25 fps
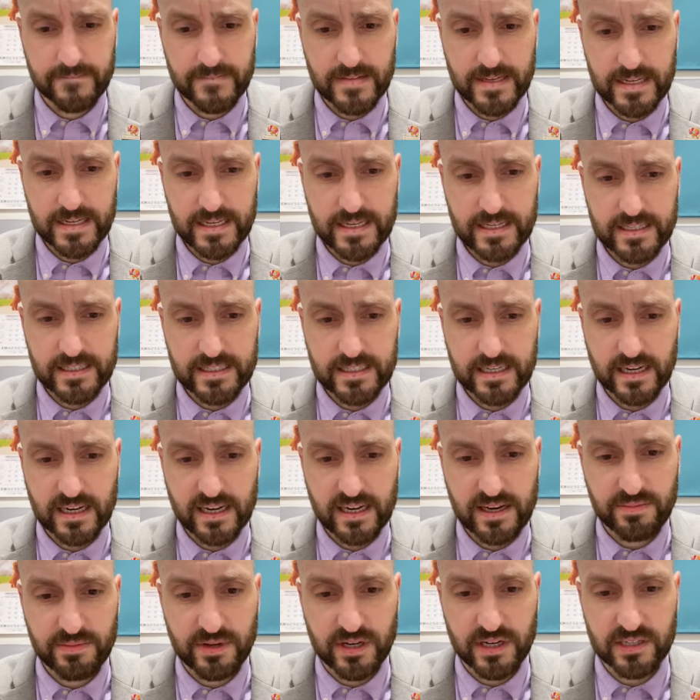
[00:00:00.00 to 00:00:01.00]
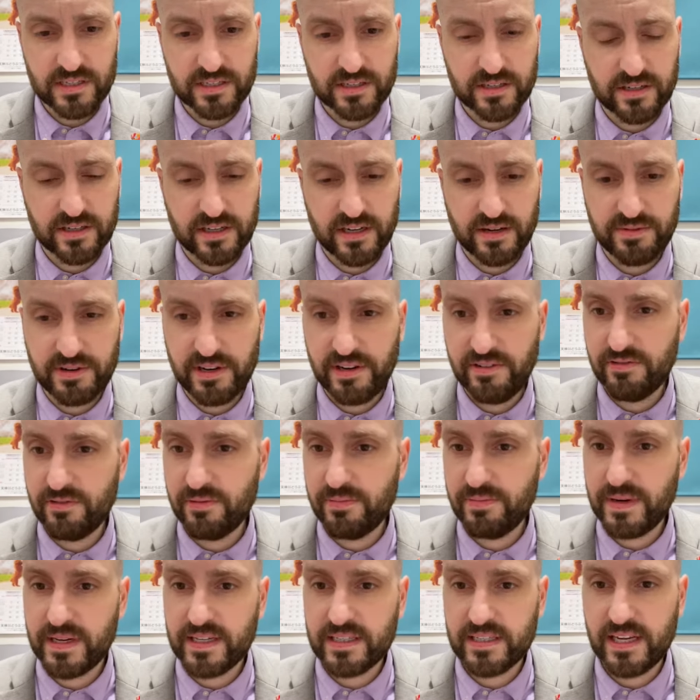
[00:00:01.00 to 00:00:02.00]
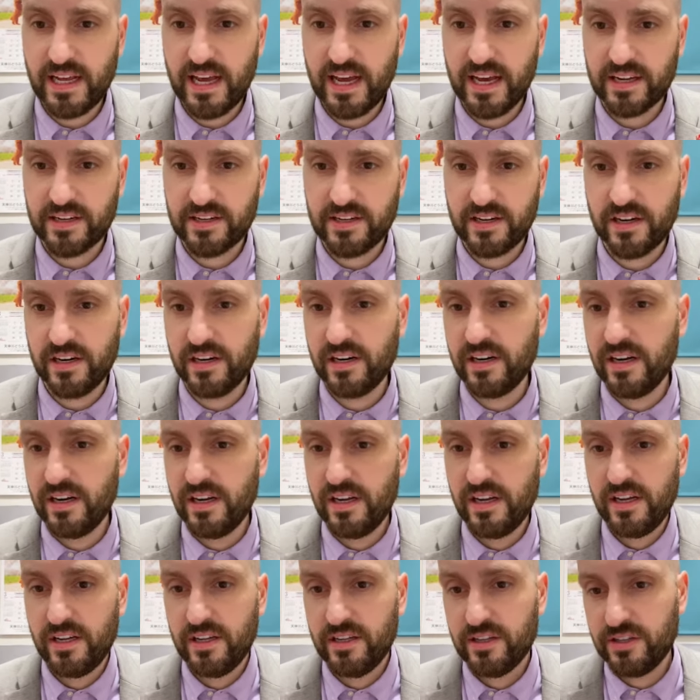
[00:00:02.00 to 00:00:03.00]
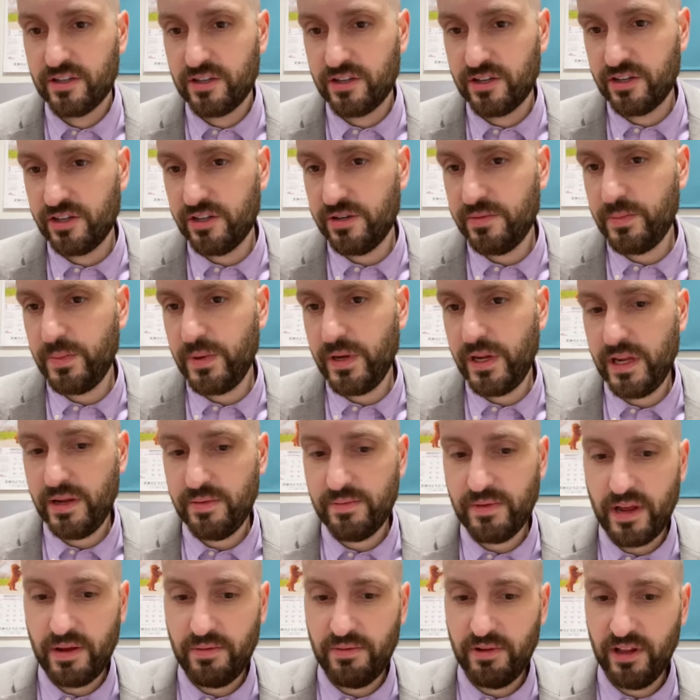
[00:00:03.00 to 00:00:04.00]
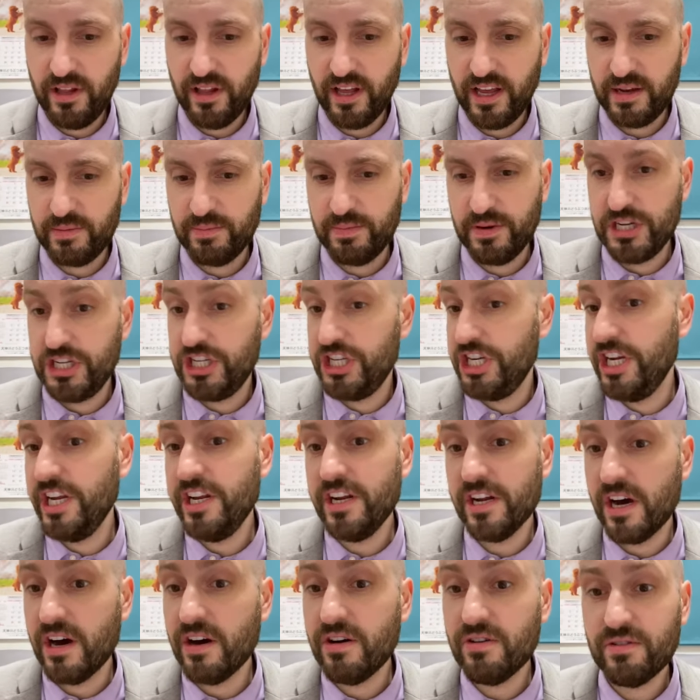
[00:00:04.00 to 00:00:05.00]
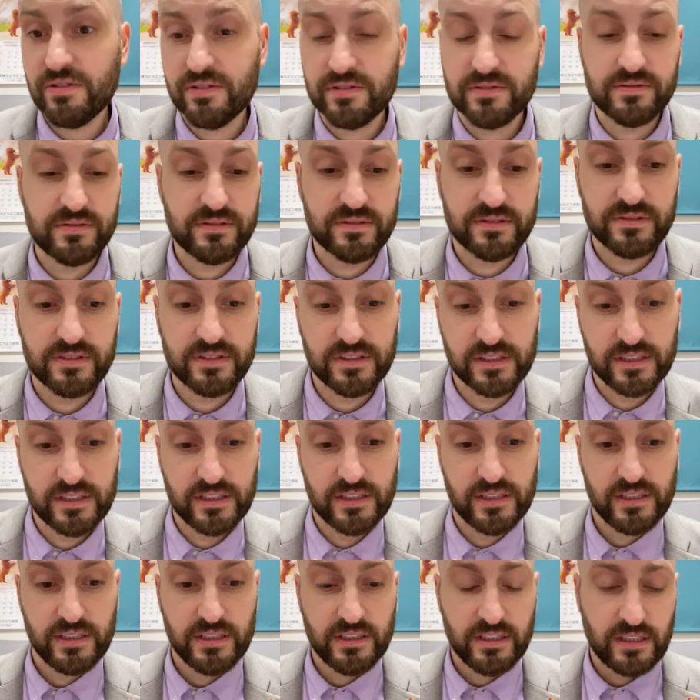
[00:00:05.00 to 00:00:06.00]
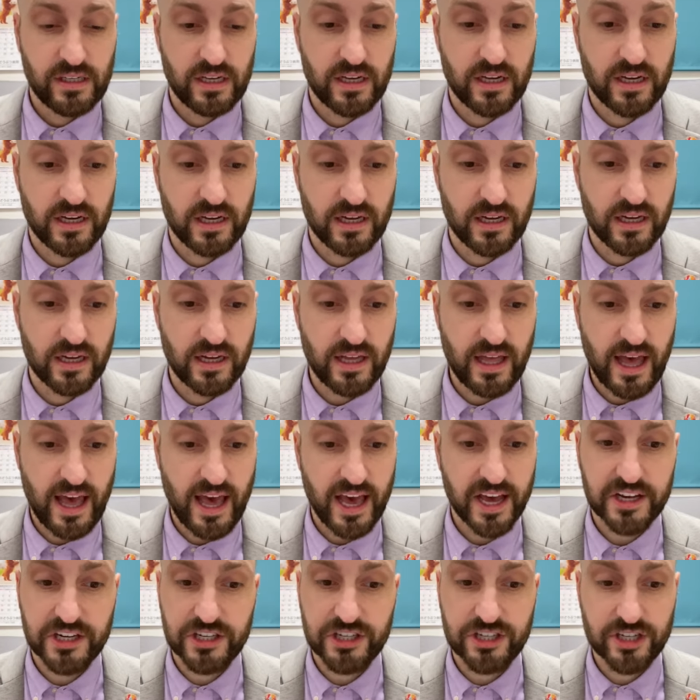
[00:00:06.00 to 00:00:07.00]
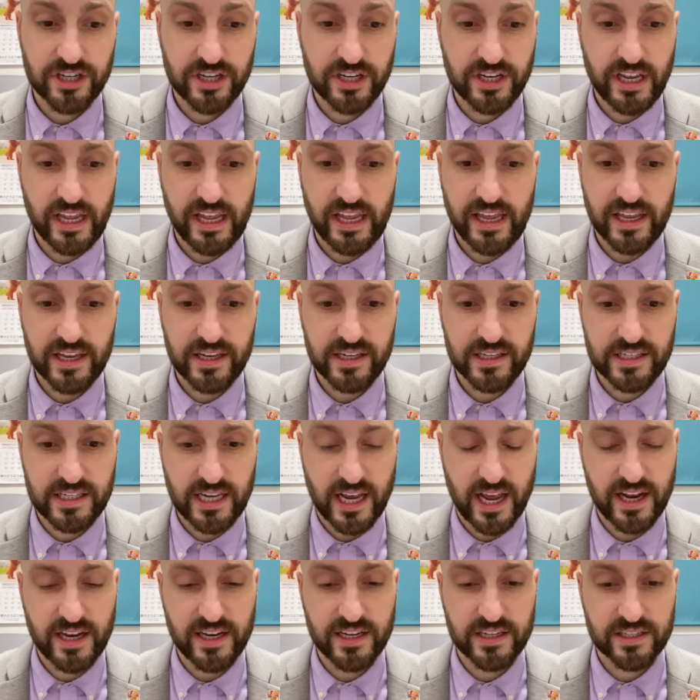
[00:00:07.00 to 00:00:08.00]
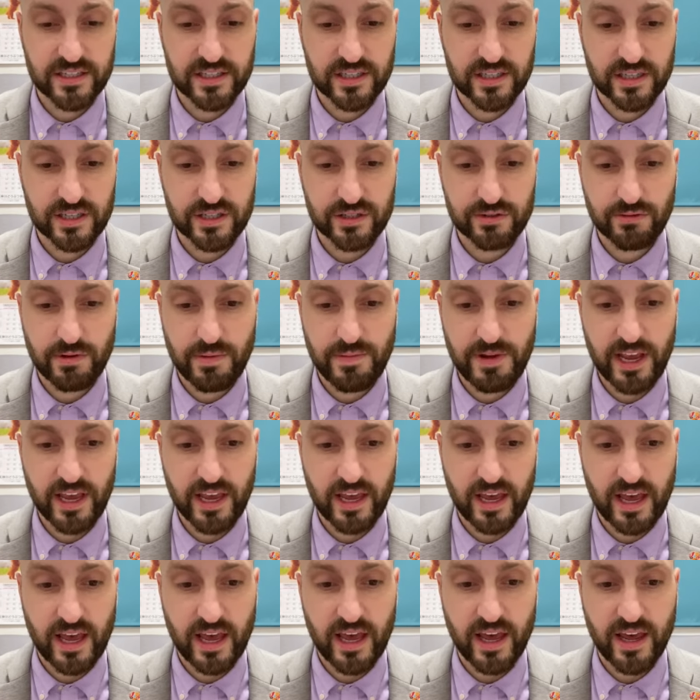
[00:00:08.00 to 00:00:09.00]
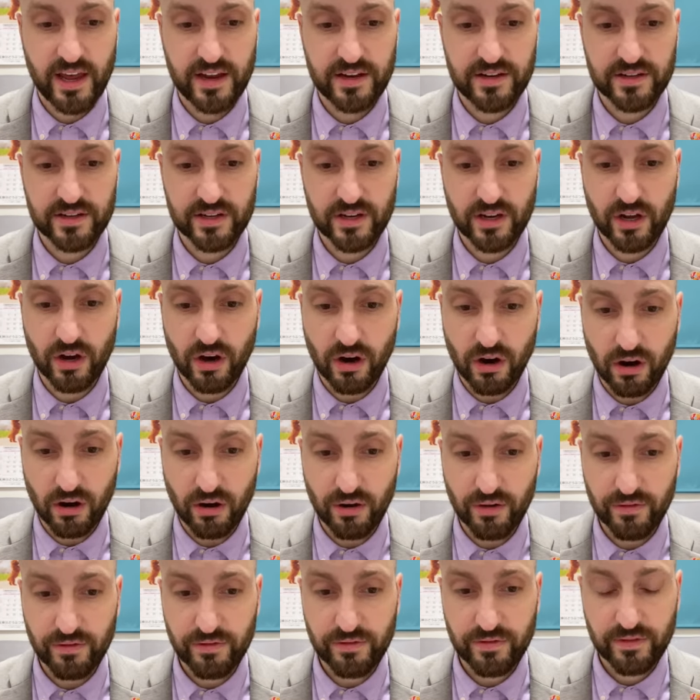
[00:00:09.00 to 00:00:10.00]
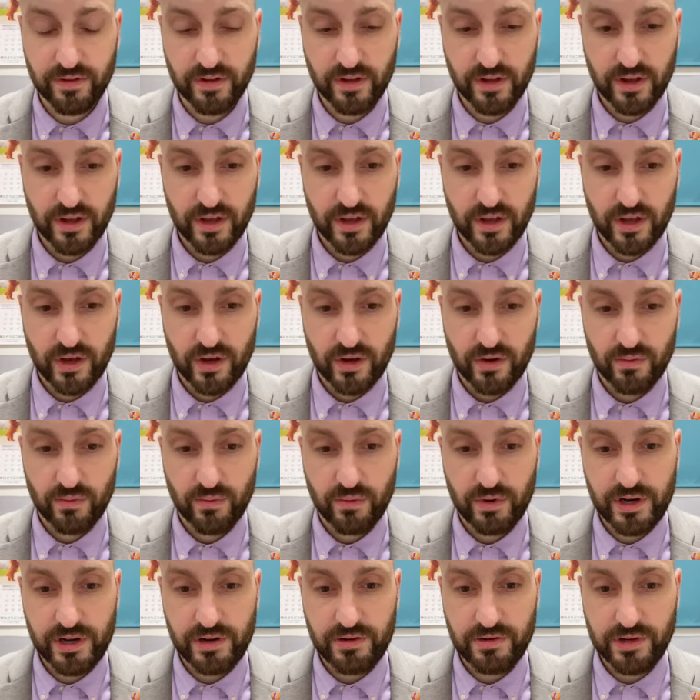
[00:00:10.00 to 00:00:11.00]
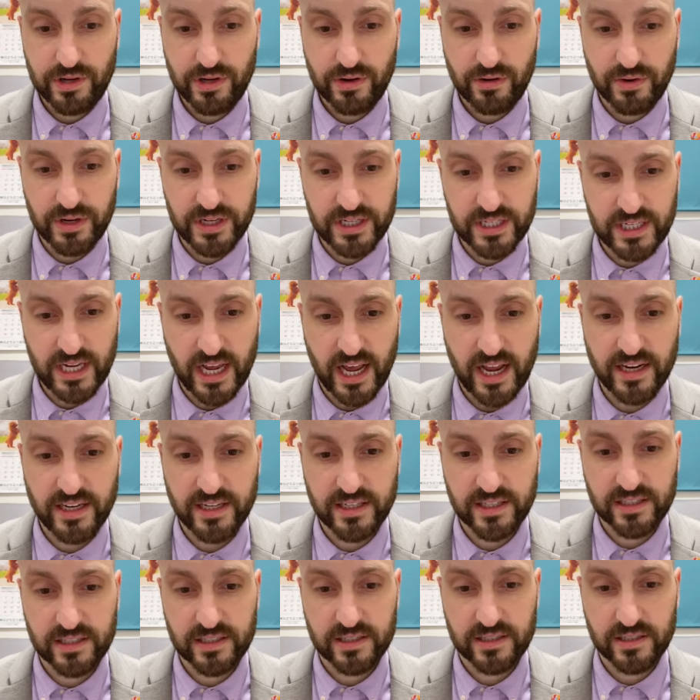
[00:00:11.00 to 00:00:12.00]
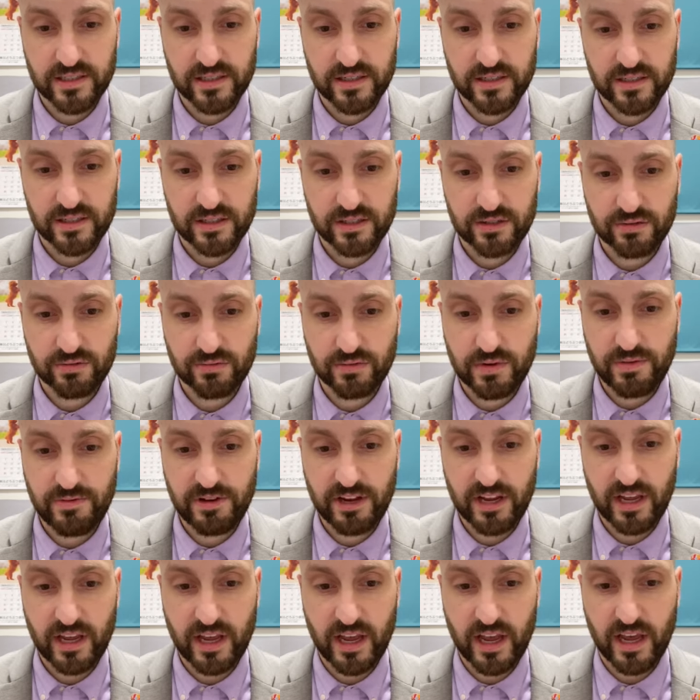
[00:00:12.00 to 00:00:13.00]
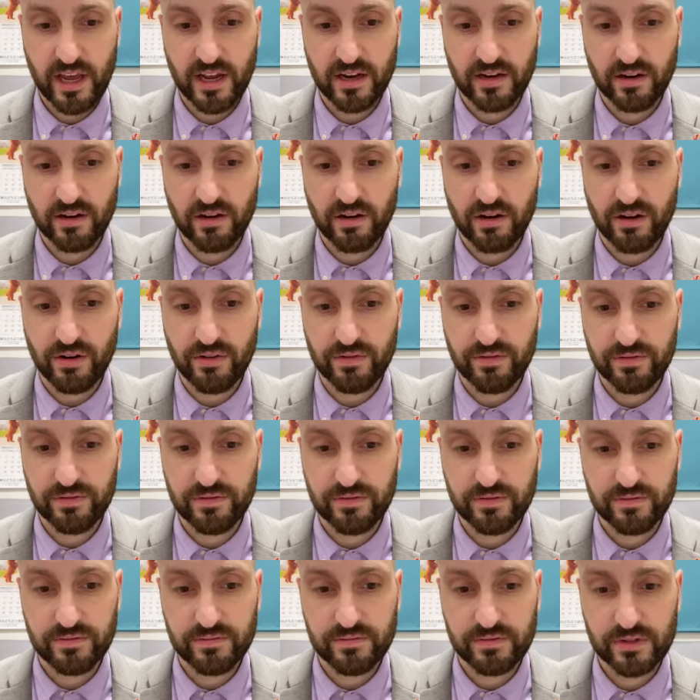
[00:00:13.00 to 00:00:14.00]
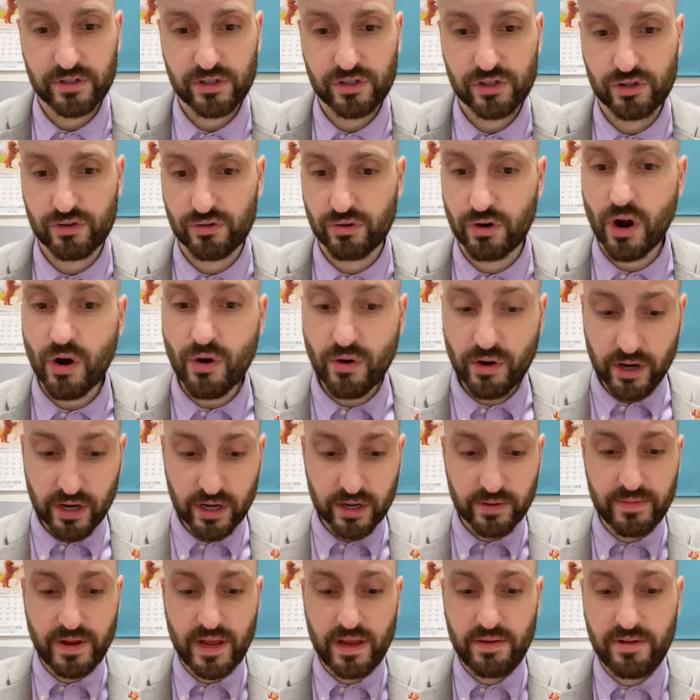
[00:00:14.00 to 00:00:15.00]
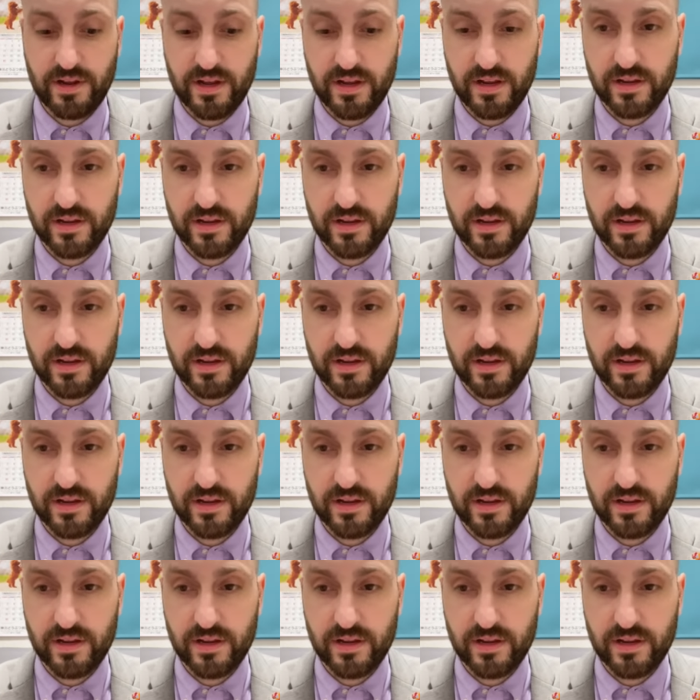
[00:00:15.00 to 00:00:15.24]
8-time Oscar nominee for Best Actor. Could be maybe like Pacino. Action in tennis, swimming, and golf. What do you do in tennis, swimming, and golf? Stroke, maybe?